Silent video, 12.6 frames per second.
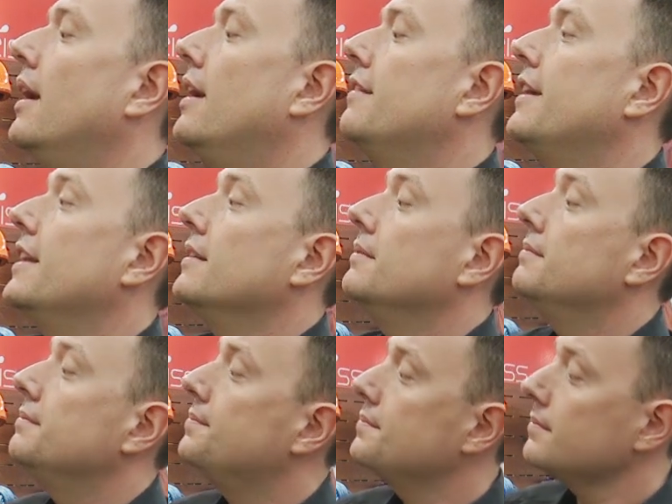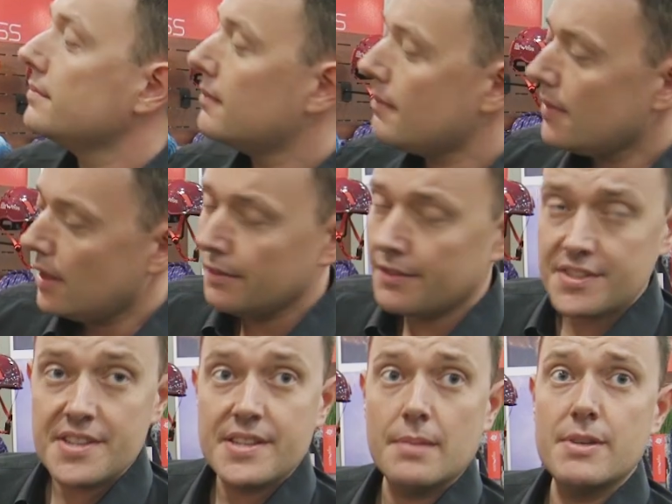And then the
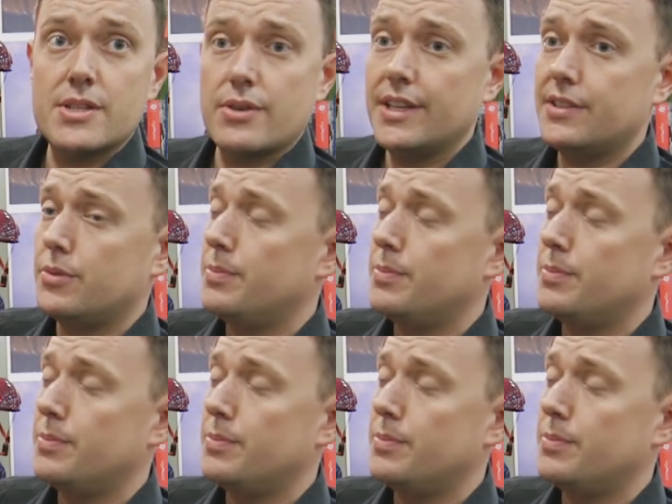system is ready